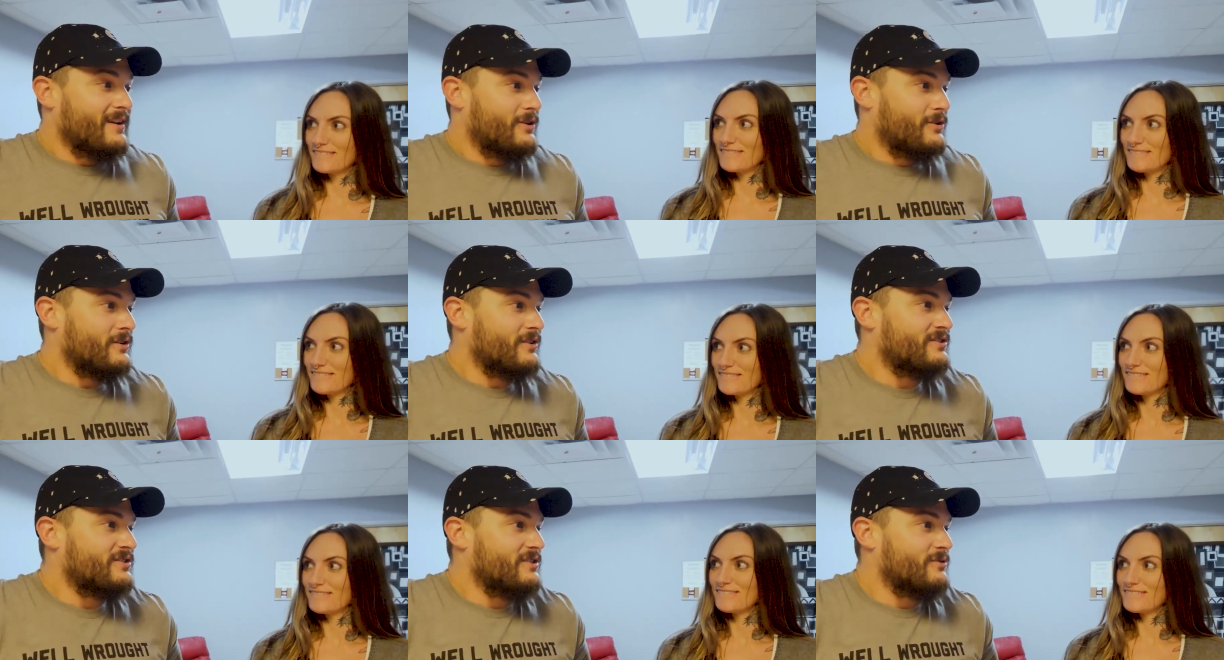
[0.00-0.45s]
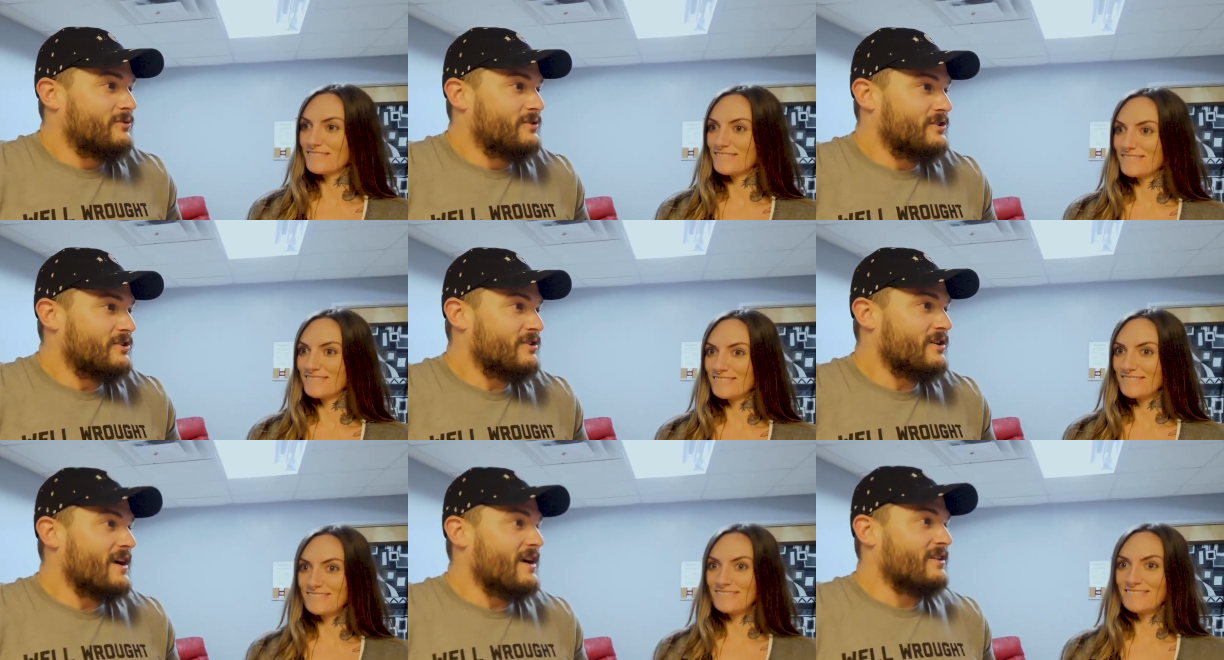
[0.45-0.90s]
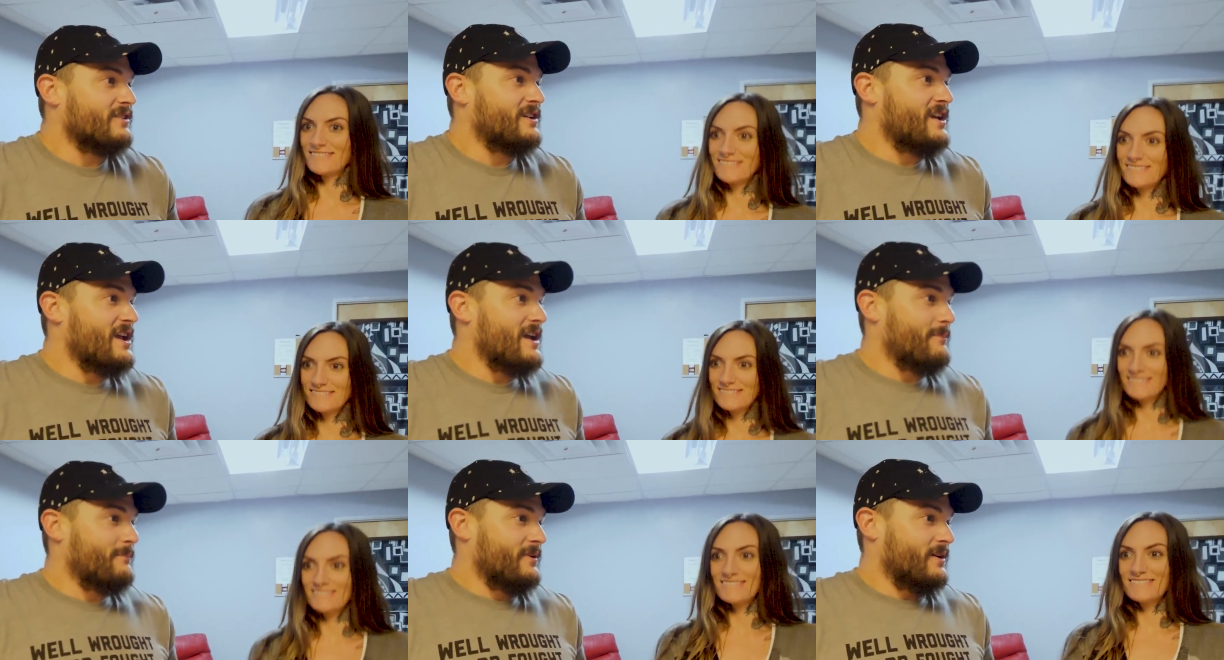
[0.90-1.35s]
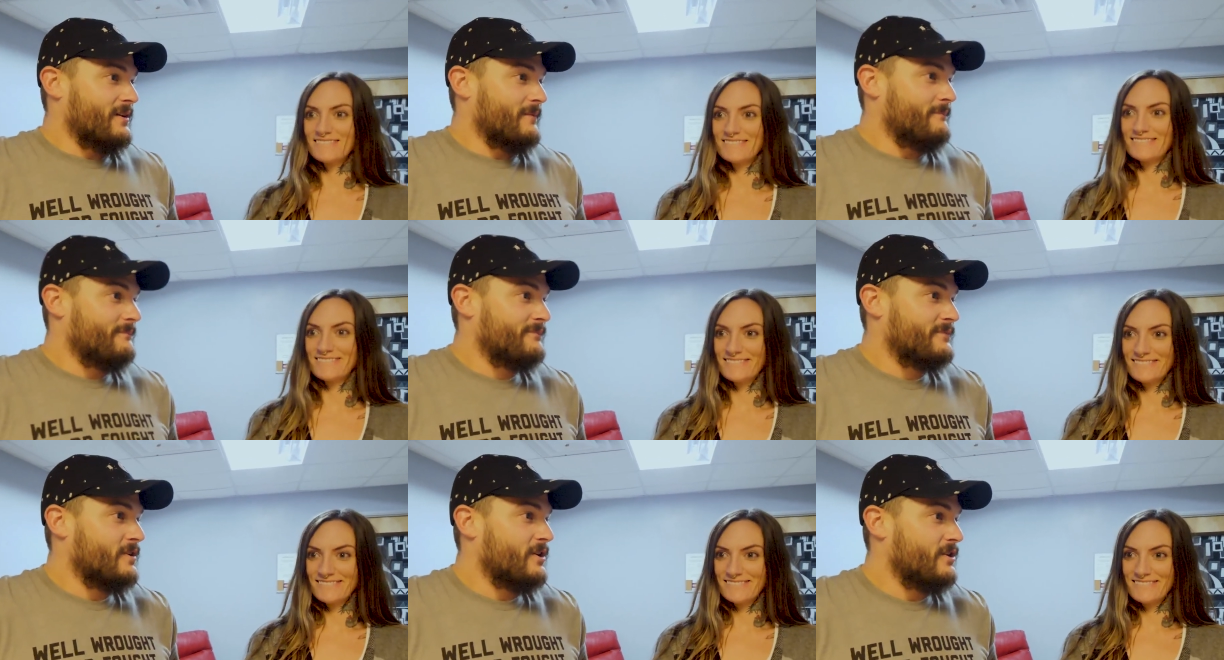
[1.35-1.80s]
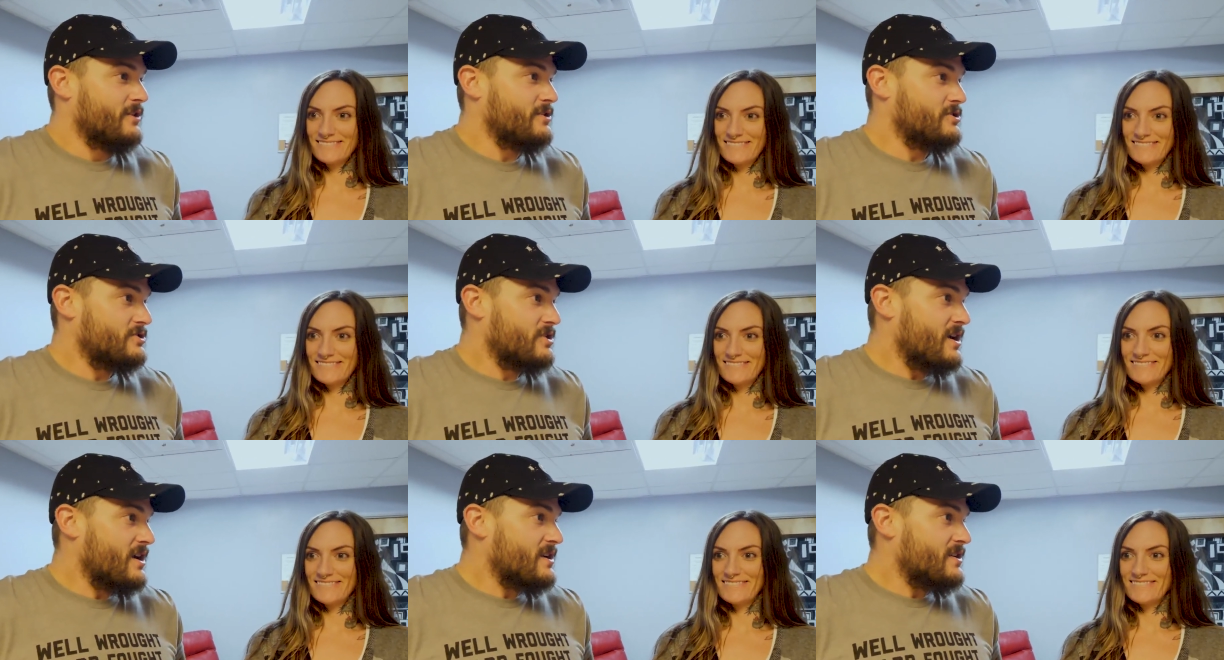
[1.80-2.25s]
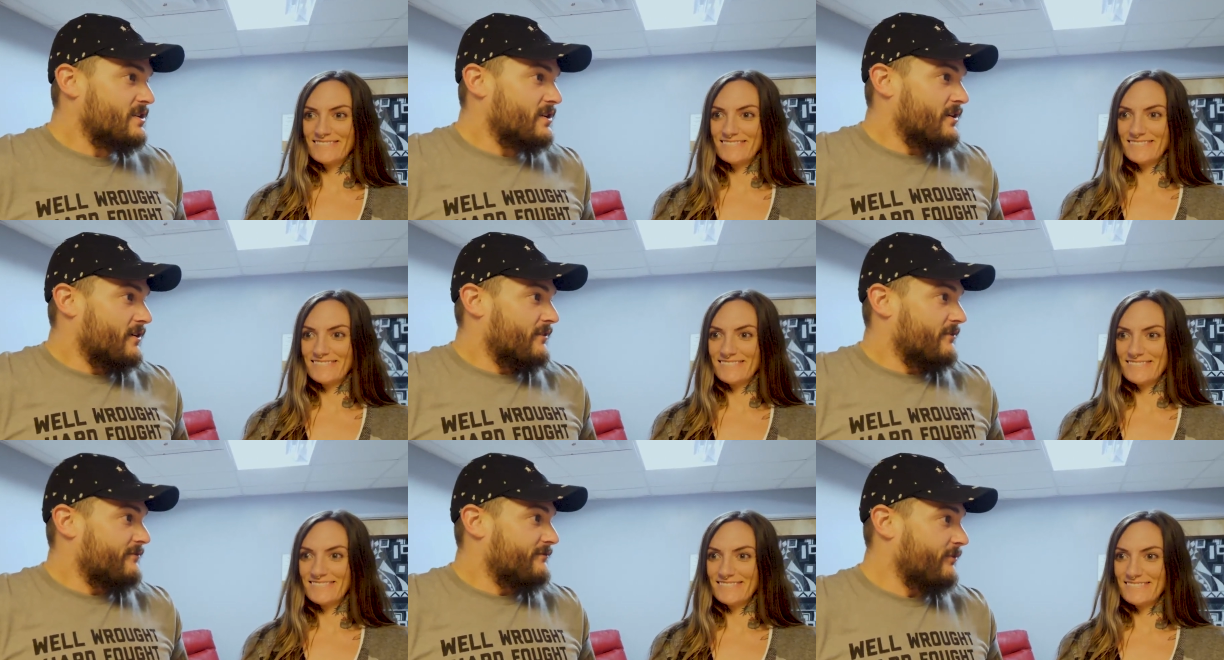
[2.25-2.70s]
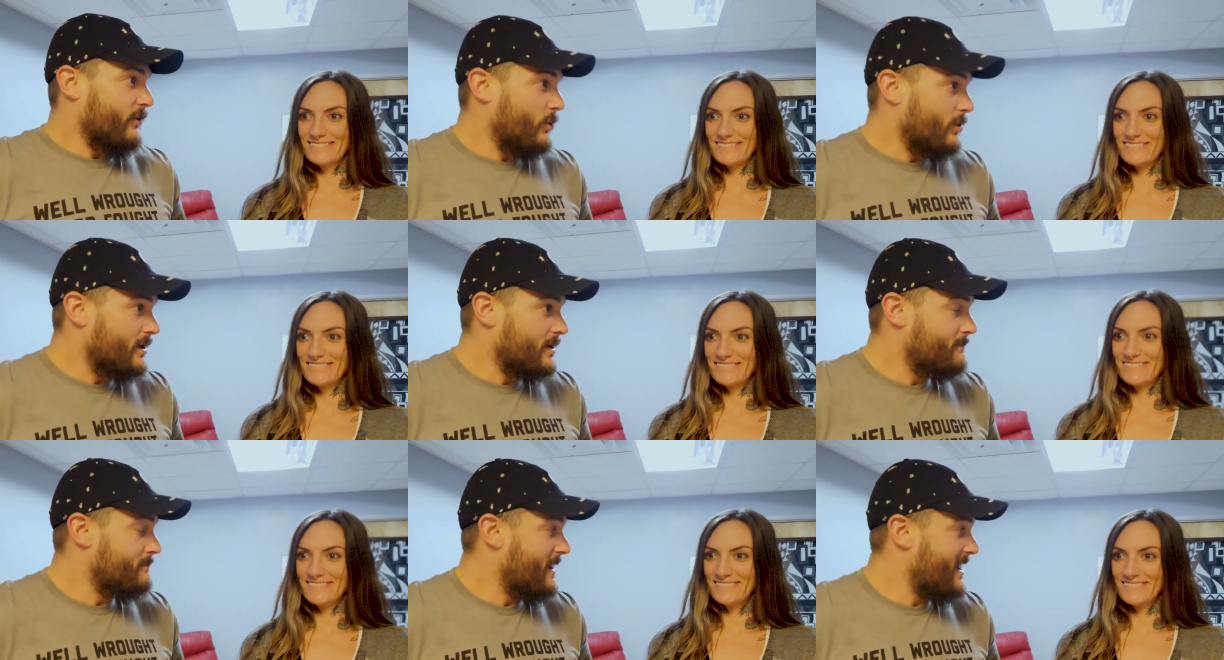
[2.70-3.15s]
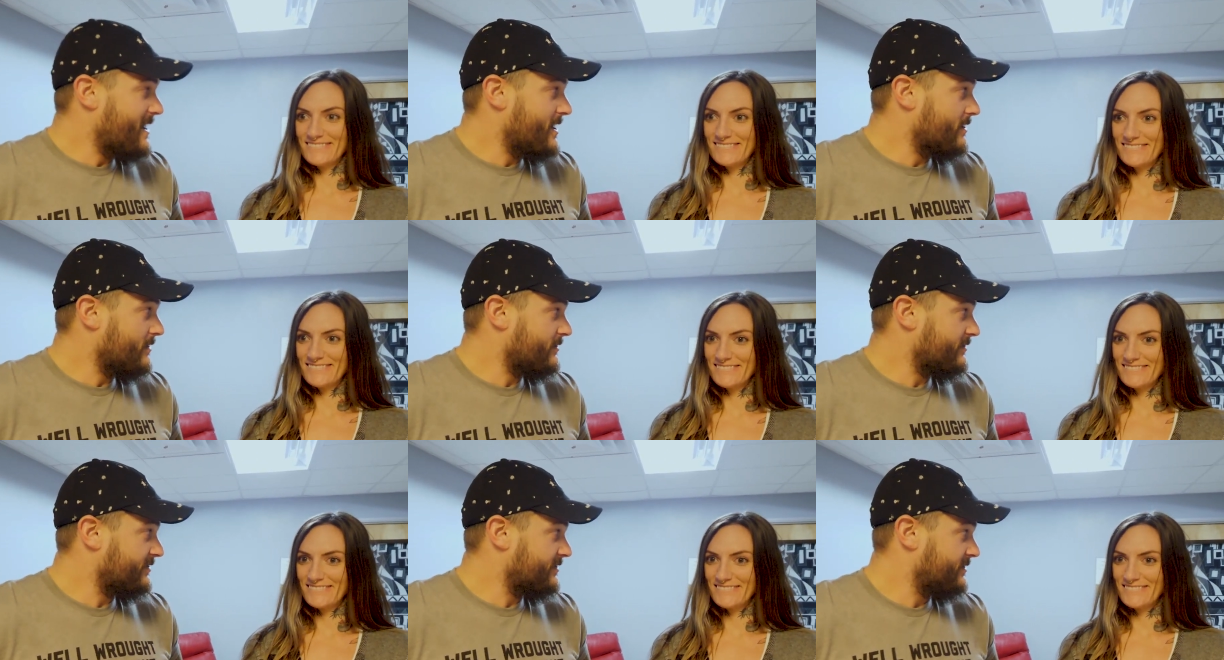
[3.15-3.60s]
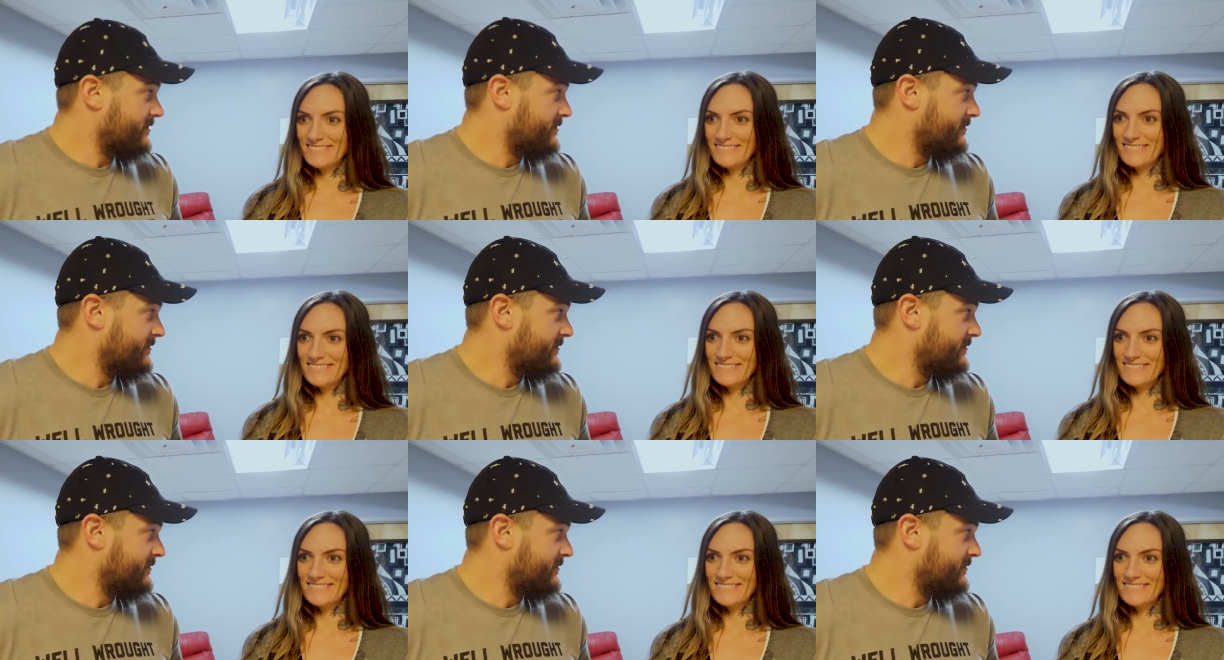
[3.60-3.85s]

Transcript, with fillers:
Speaker 1: Krissy, when you're out camping, are you trying to avoid bears?